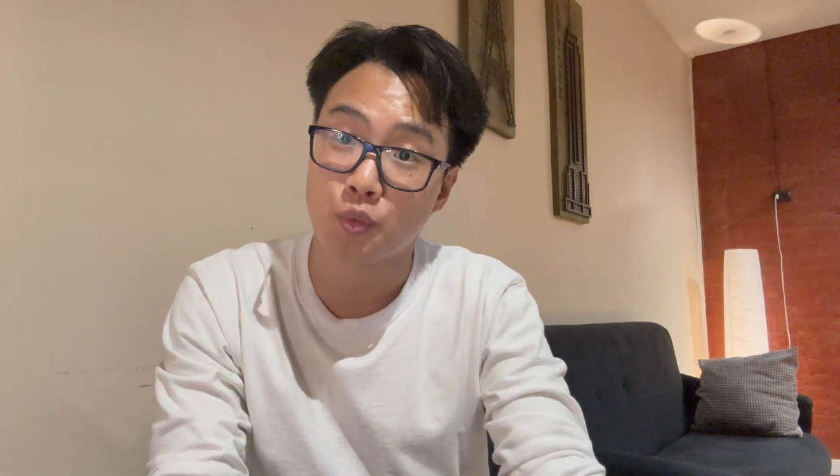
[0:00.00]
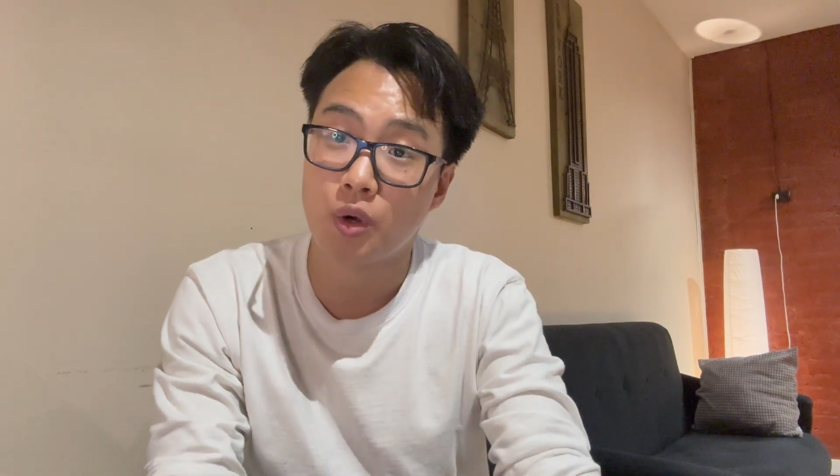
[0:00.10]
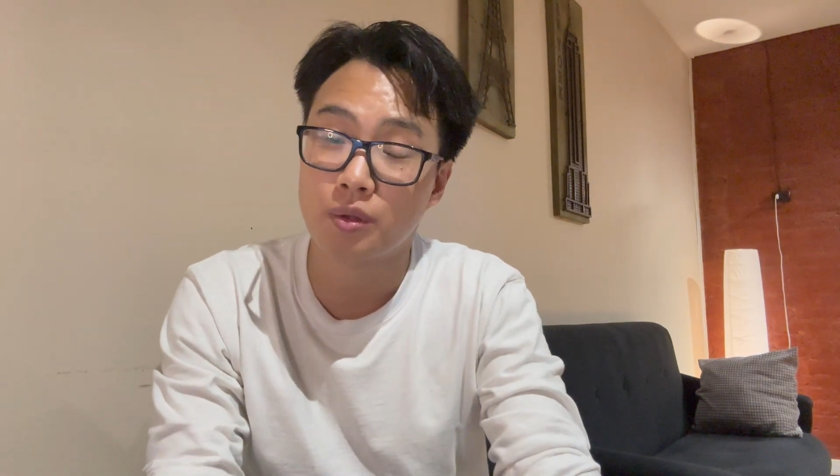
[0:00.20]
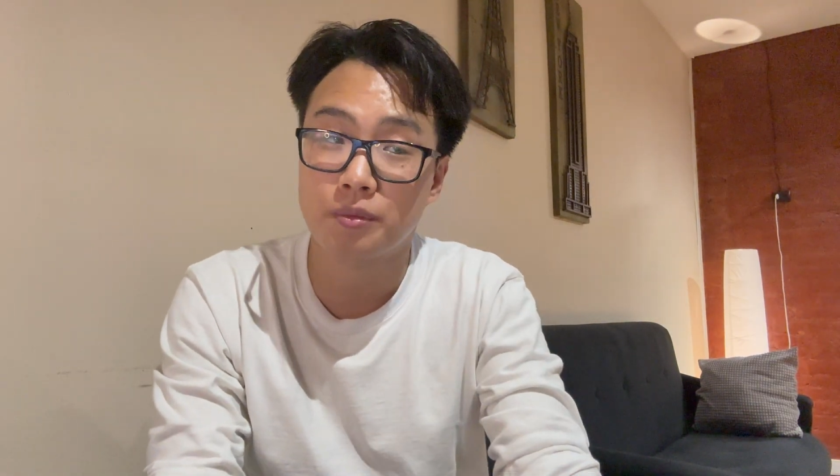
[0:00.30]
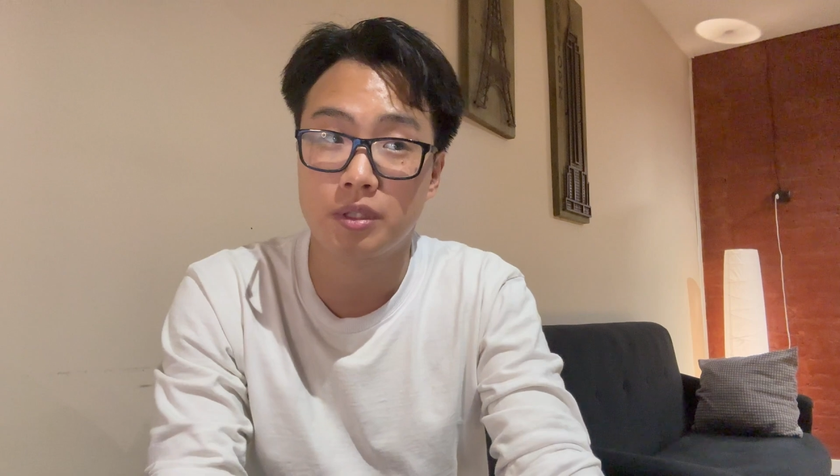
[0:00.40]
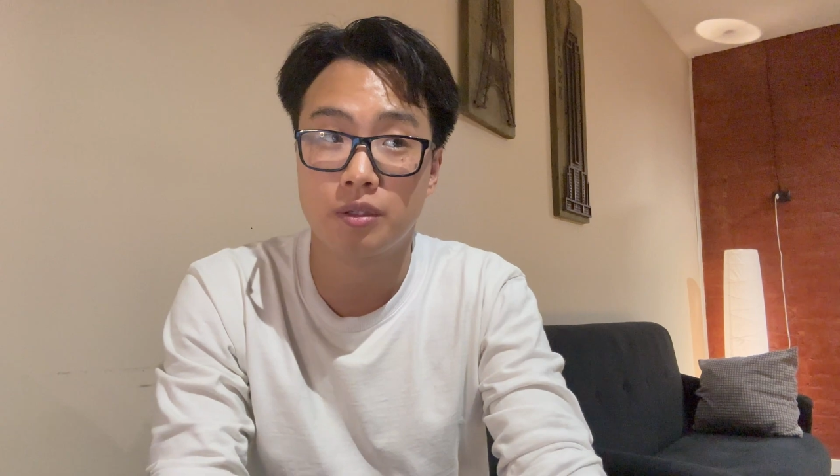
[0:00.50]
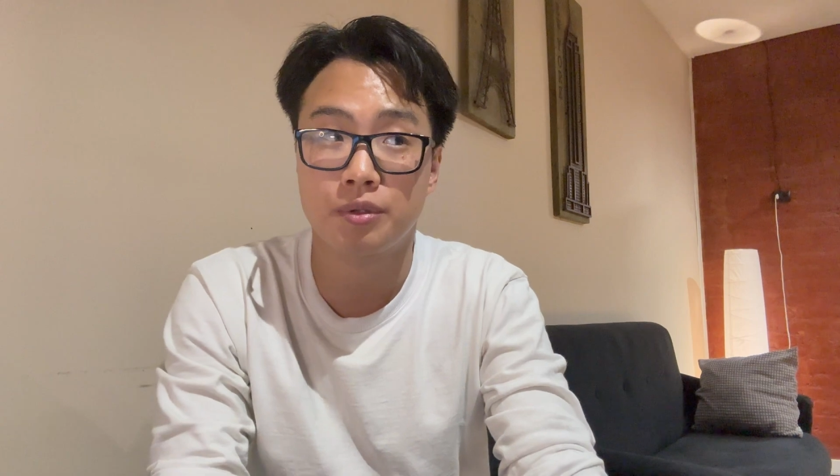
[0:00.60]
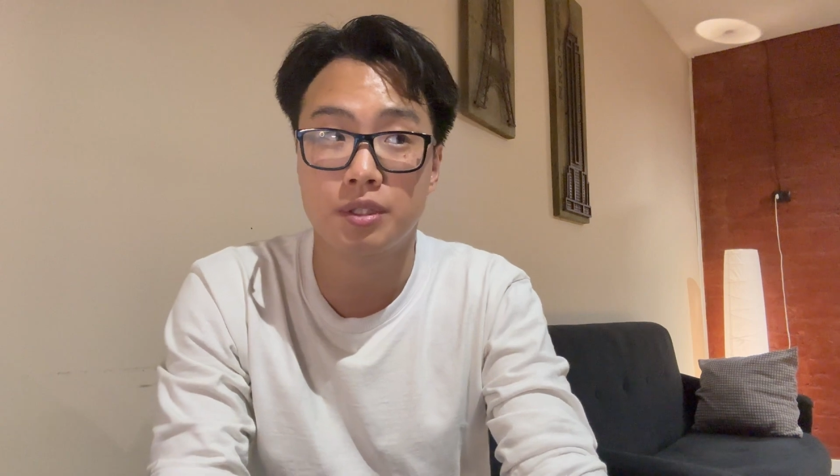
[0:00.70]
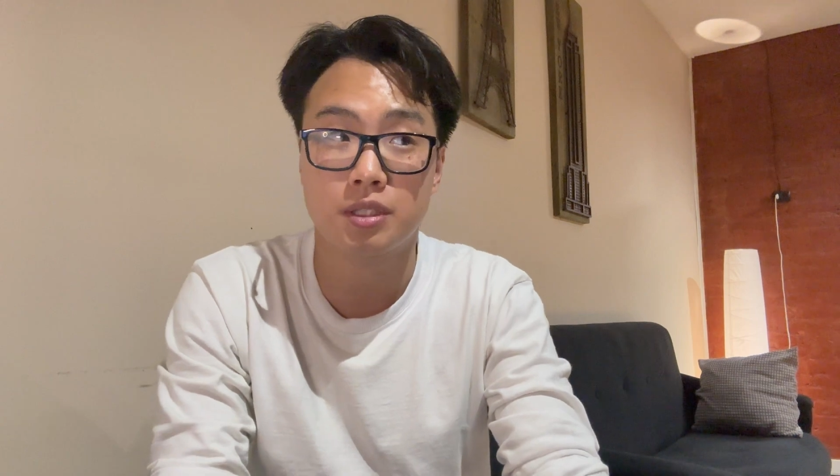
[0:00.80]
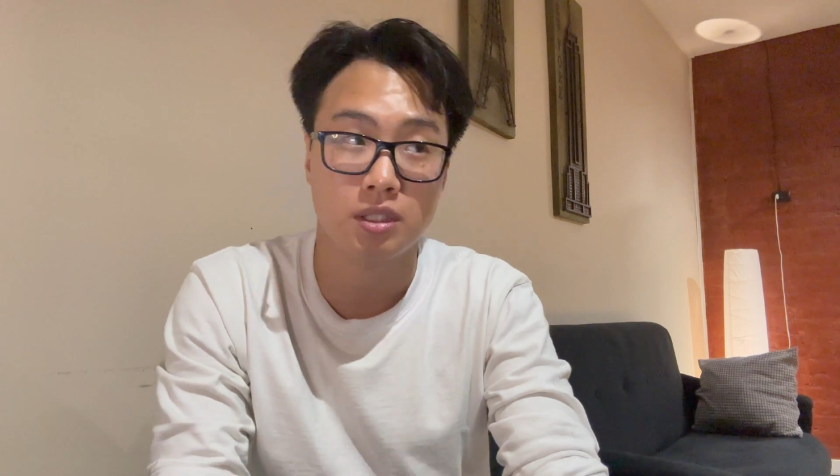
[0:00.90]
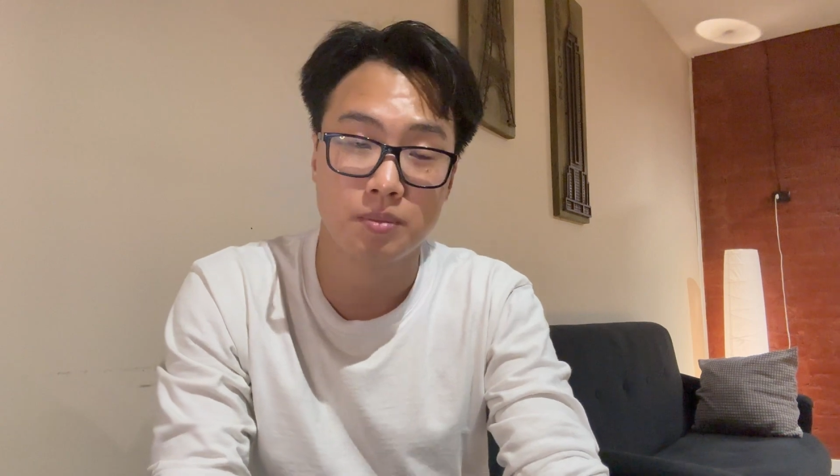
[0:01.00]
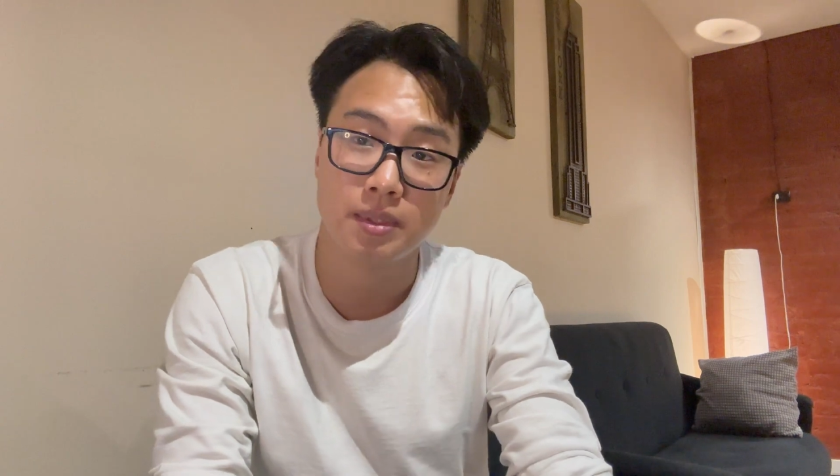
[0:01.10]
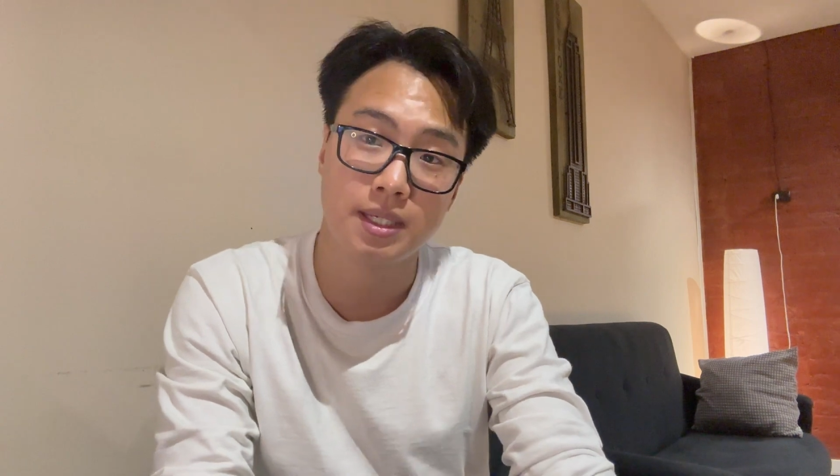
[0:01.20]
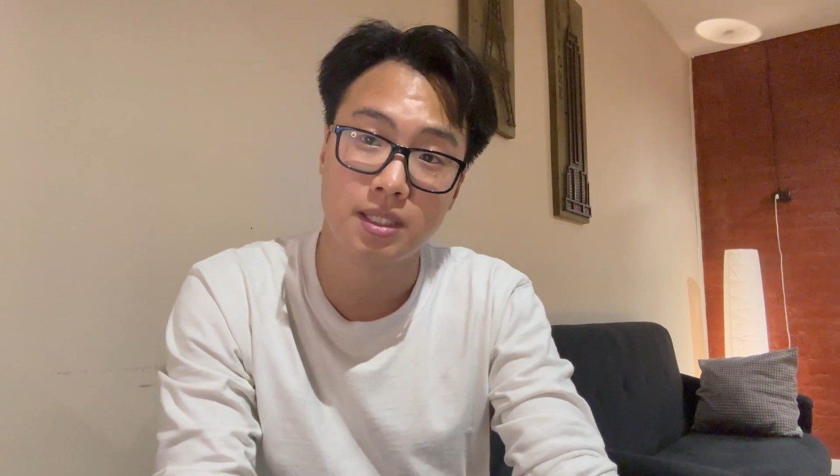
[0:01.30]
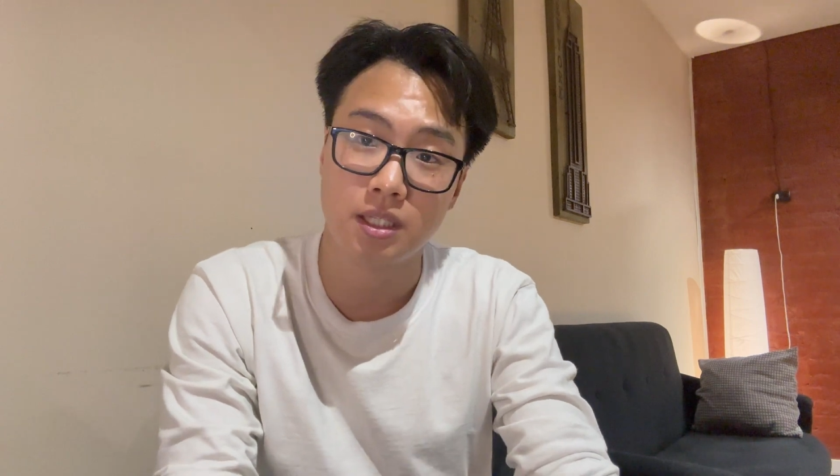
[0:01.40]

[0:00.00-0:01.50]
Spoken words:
One of the criticism is